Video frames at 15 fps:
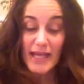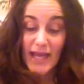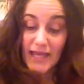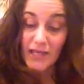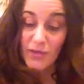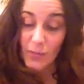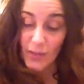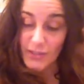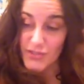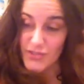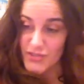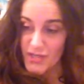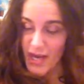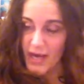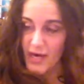And I want to
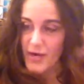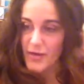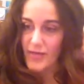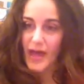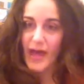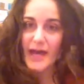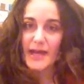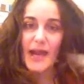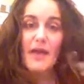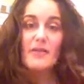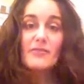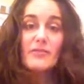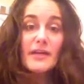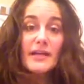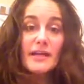share that
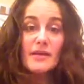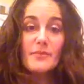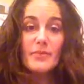every